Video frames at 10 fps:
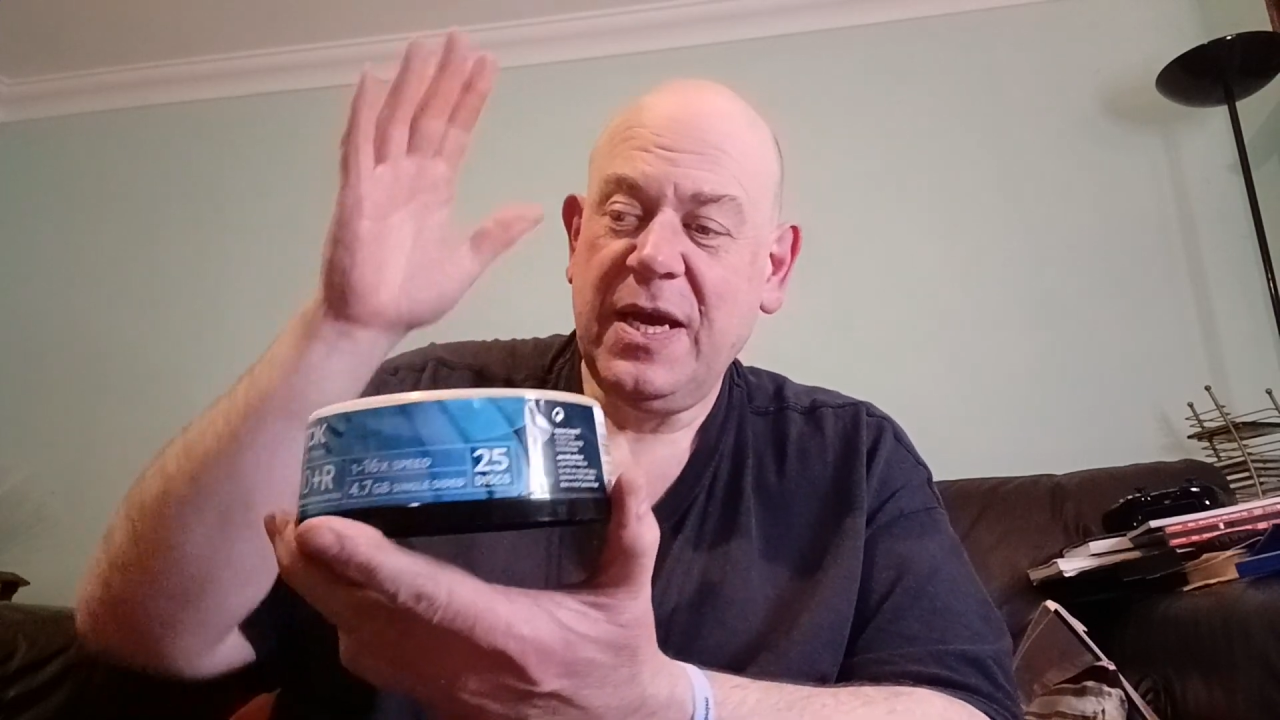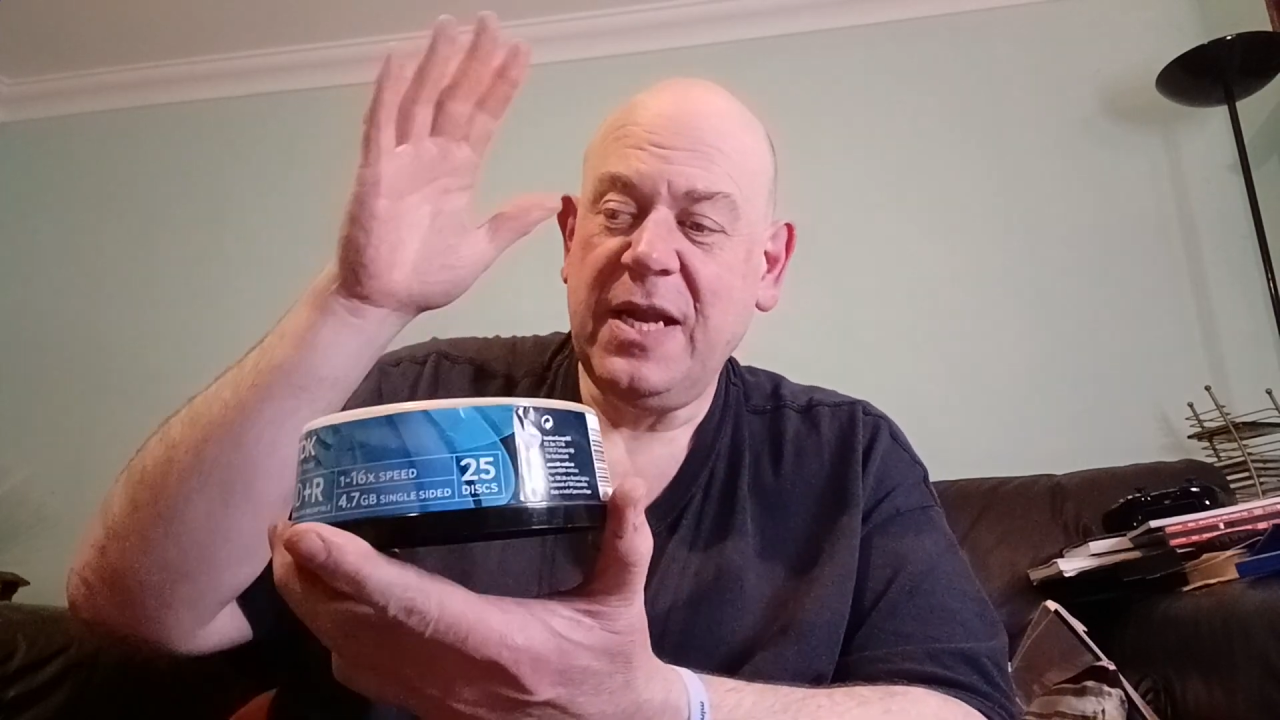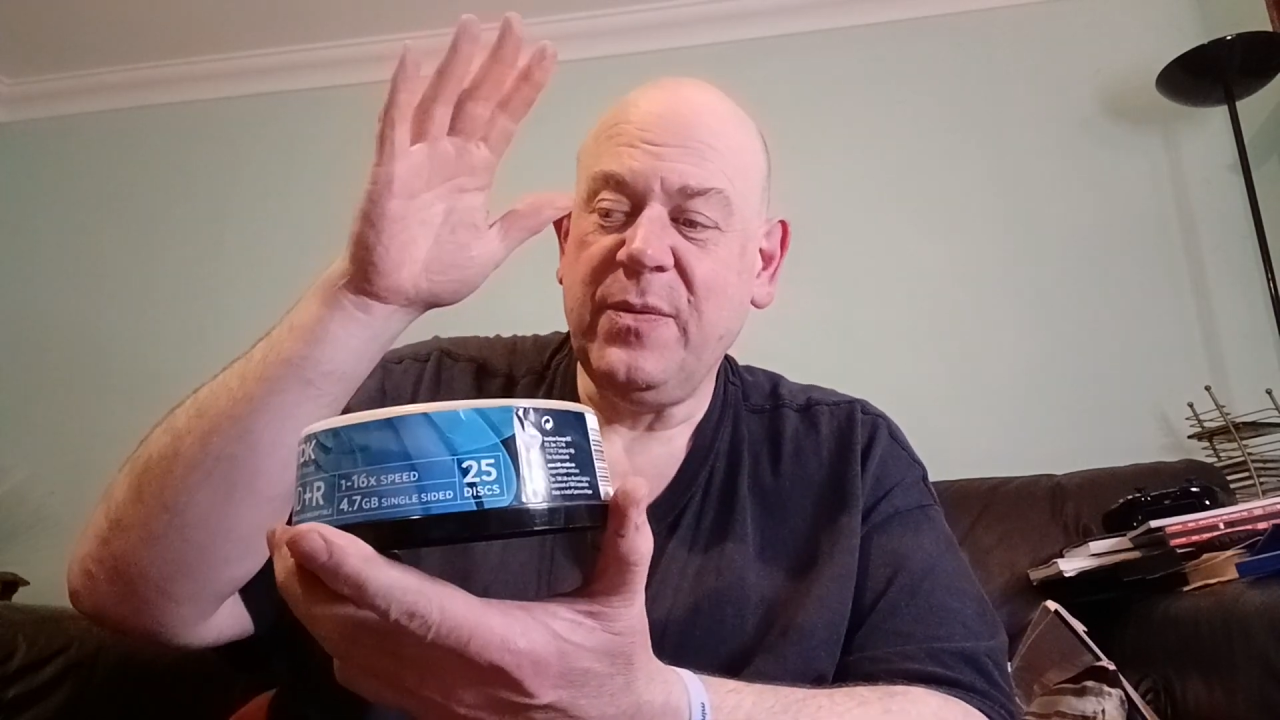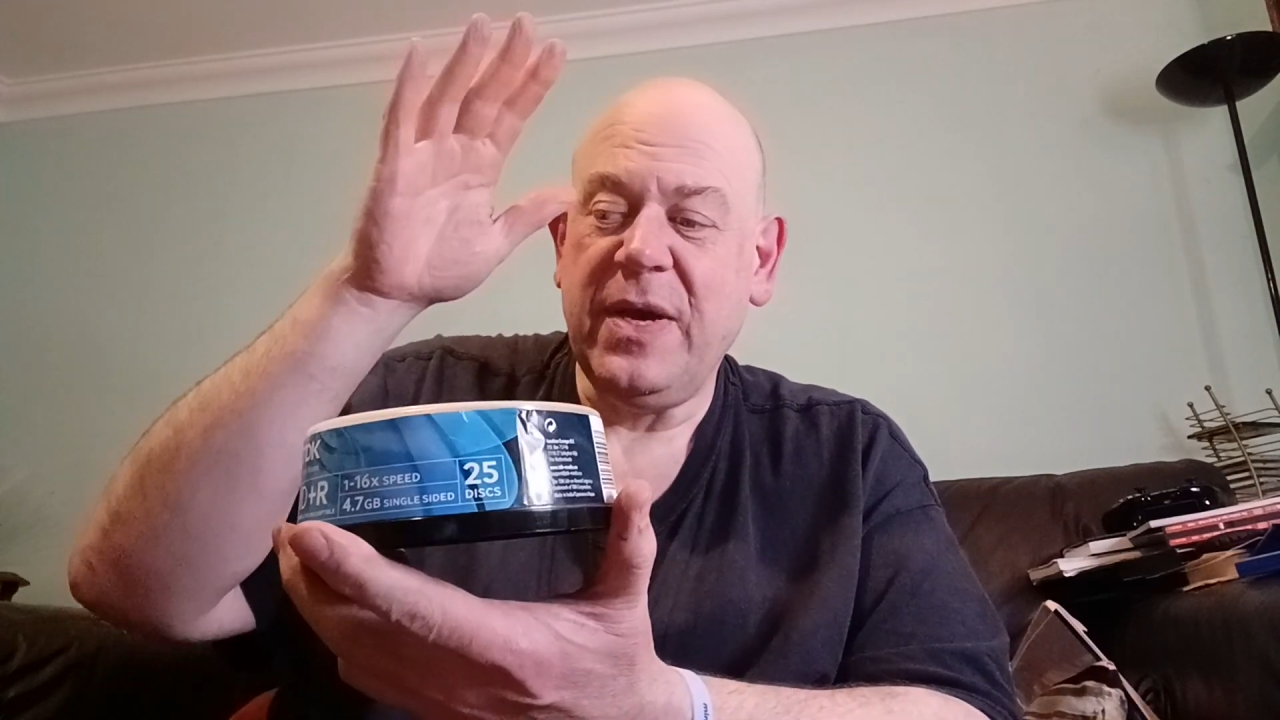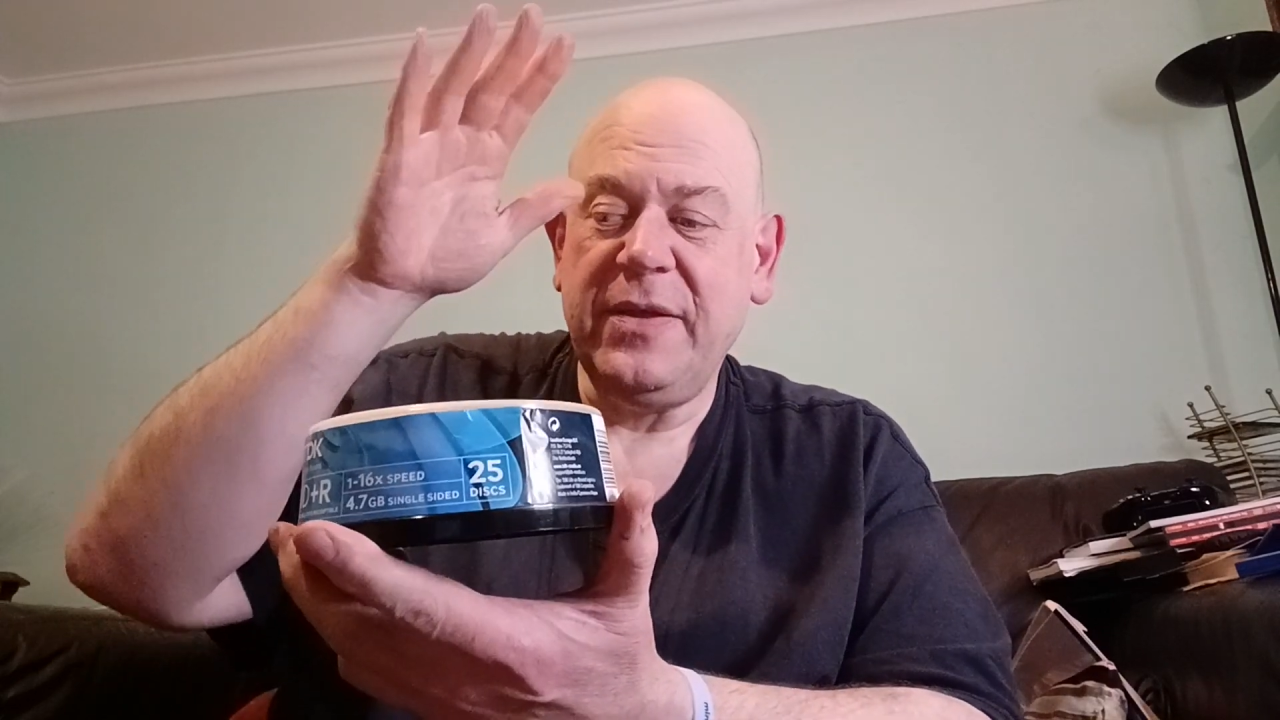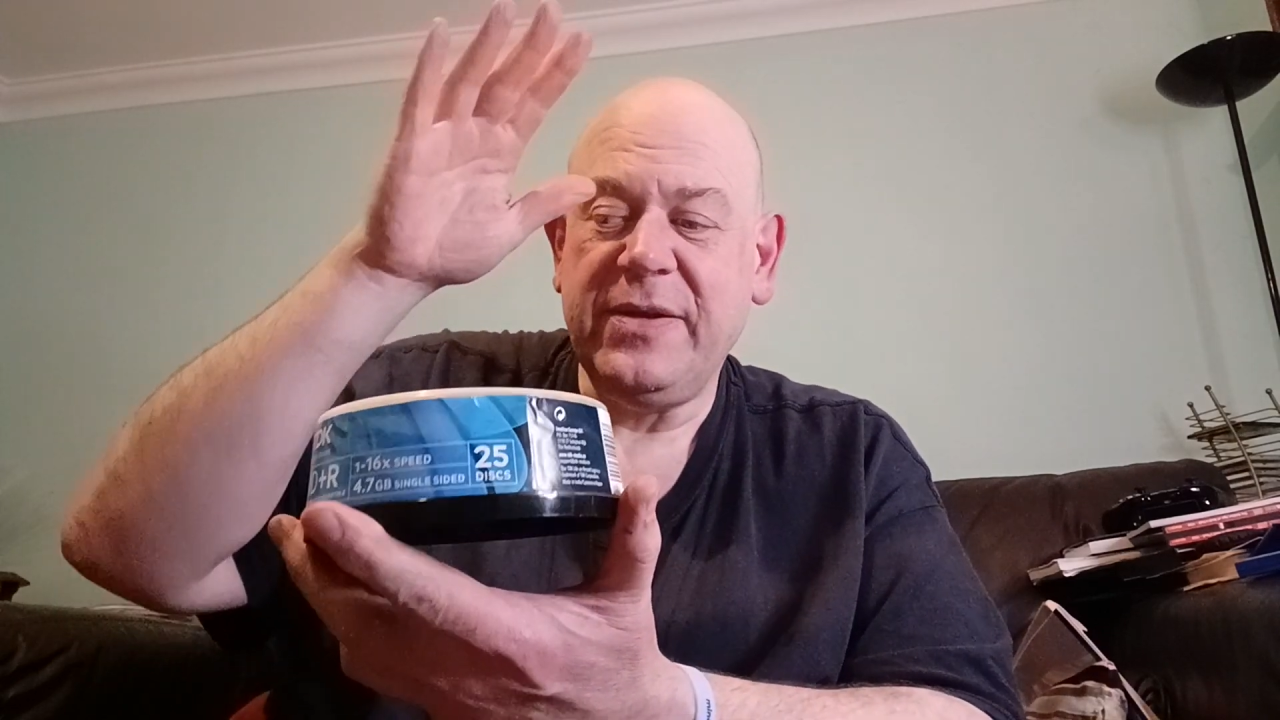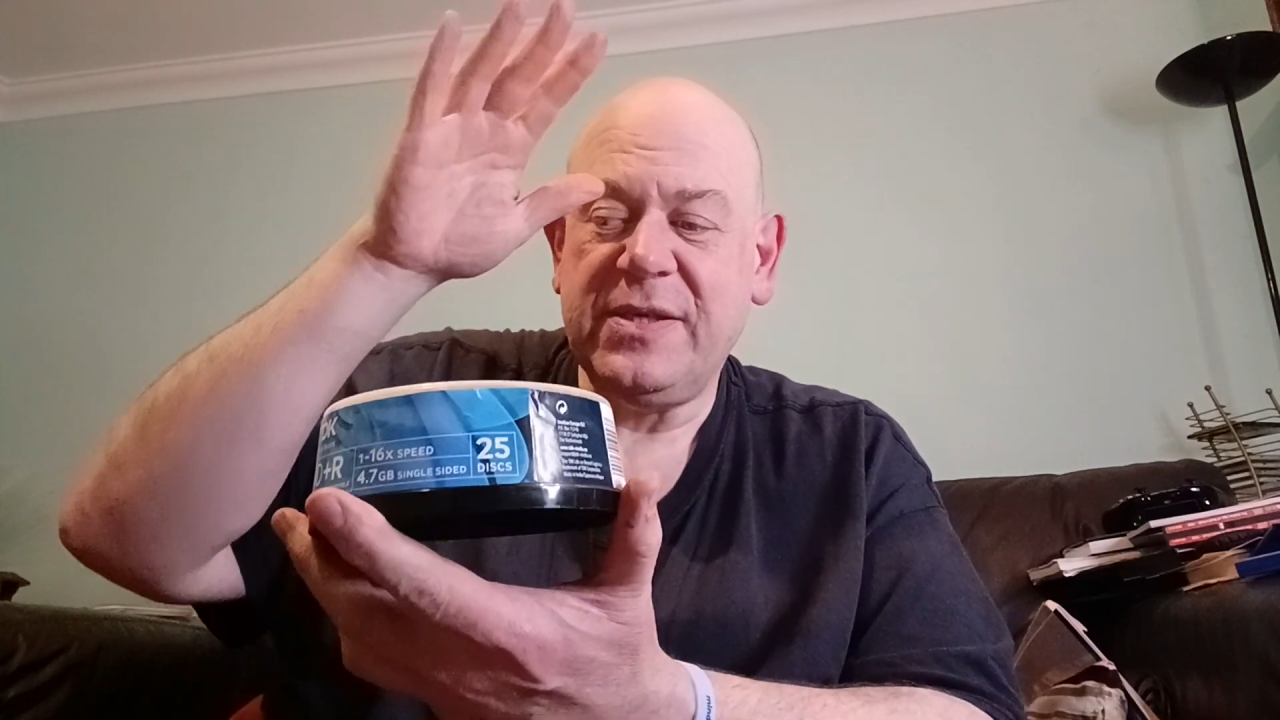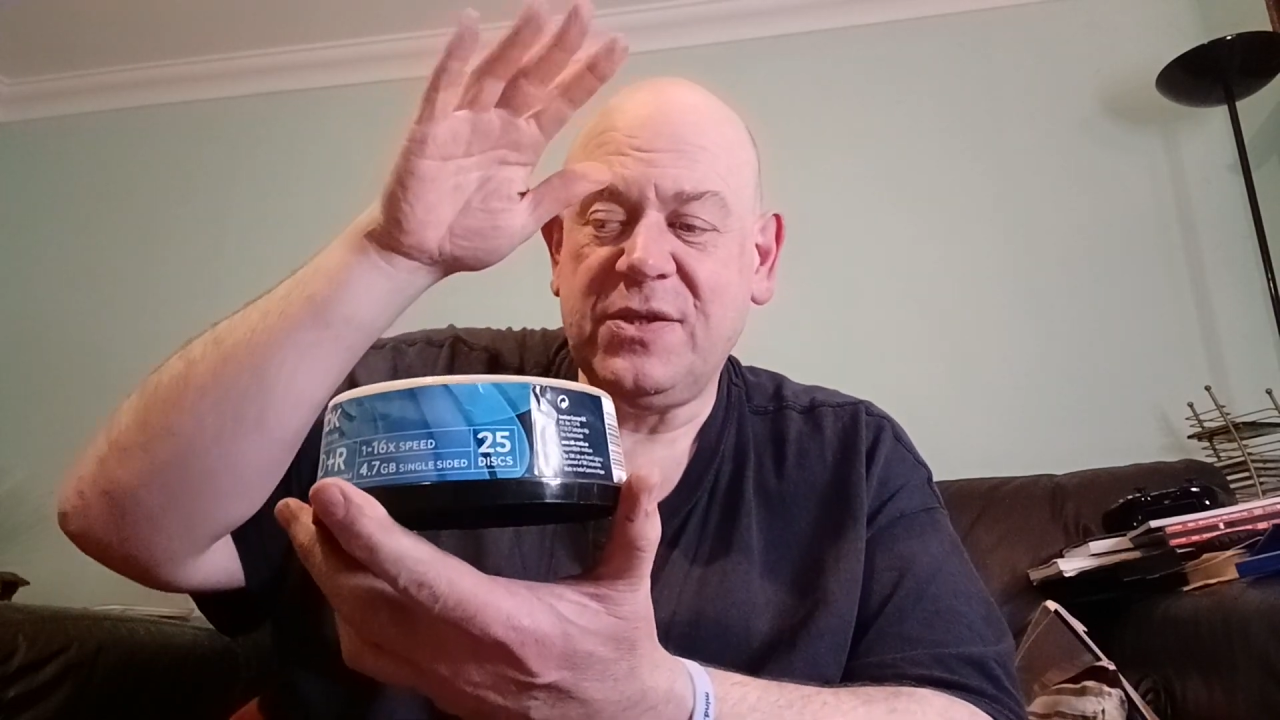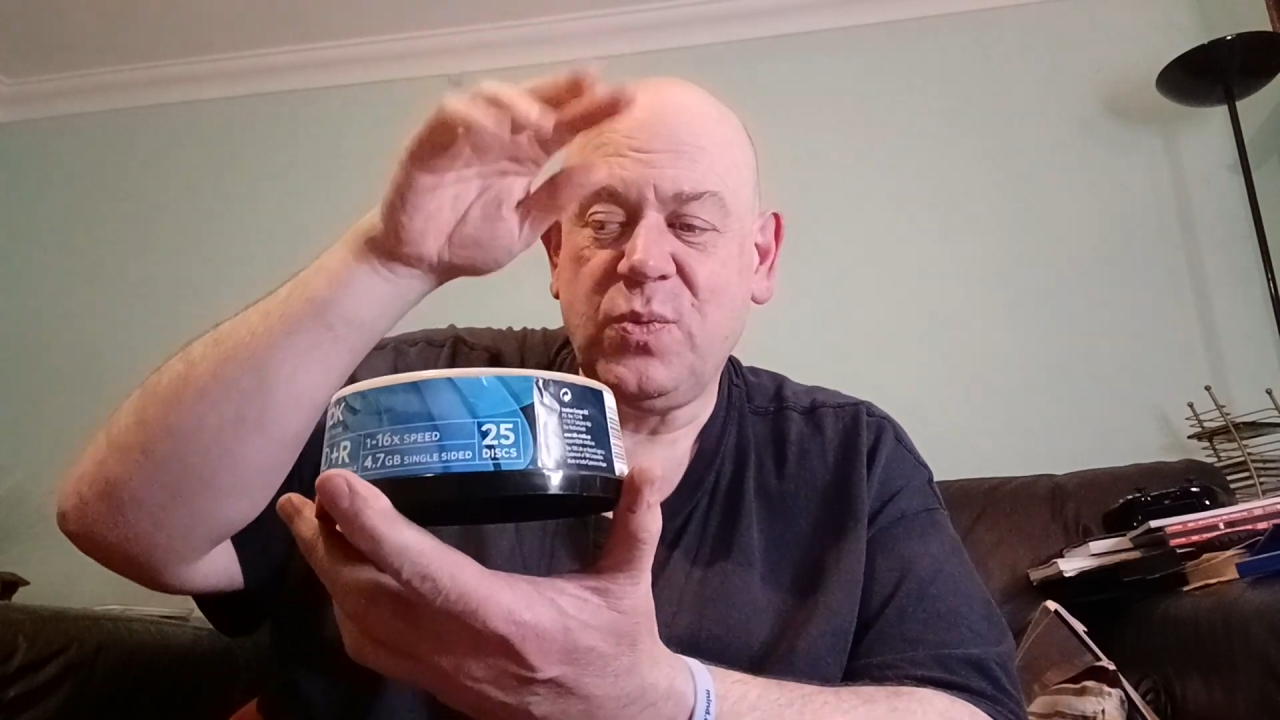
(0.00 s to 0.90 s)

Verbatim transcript: Anyway, there's